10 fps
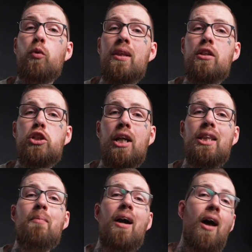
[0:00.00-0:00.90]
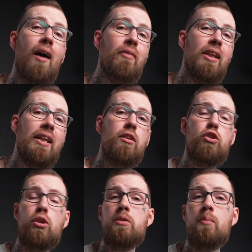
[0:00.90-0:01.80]
you're wanting to check them out, I'll have a link in the
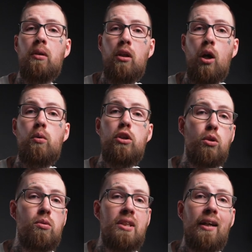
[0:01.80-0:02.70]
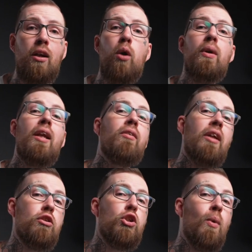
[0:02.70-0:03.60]
description below. Use that code and it'll
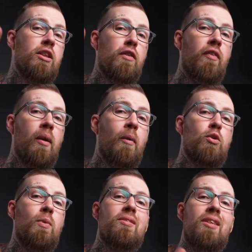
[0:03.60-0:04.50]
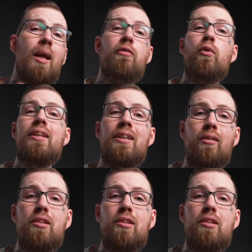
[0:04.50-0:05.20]
get two extra free months when you sign up for a yearly